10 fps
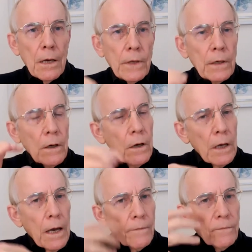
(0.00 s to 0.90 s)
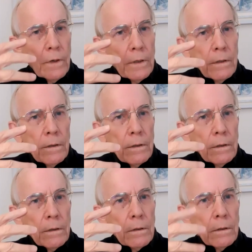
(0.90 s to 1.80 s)
Then after I
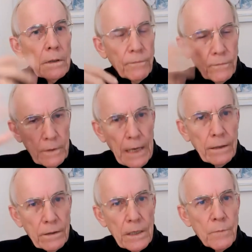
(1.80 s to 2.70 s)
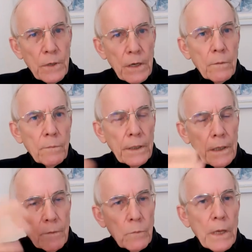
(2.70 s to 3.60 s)
left academia,
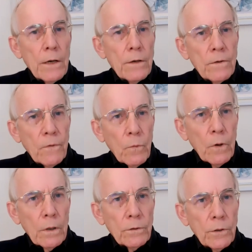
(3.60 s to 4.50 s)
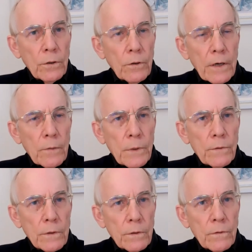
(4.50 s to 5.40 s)
became a manager for a while, turned around a
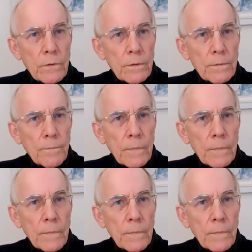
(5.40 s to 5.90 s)
business,